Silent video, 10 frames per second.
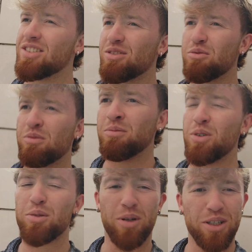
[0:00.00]
Some
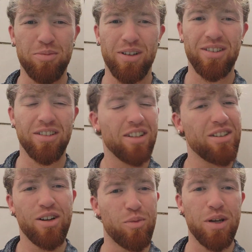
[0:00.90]
other person might look,
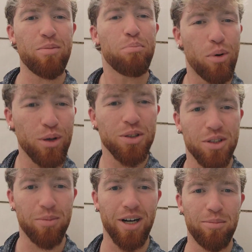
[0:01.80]
no, we can push
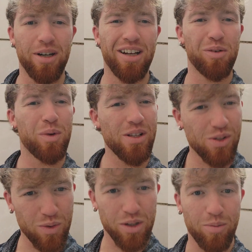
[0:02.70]
the barbell and we can
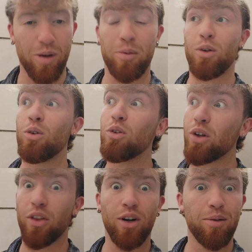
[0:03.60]
squat the barbell. Oh,
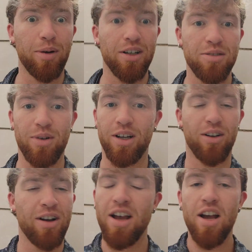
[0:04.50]
the third person might
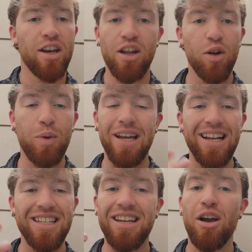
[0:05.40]
go, no, we can
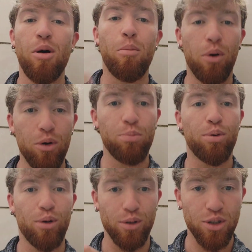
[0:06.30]
actually pull,
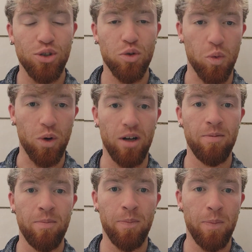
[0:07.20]
push, squat.
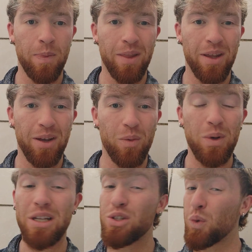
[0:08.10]

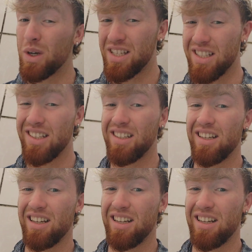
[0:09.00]
We can twist it,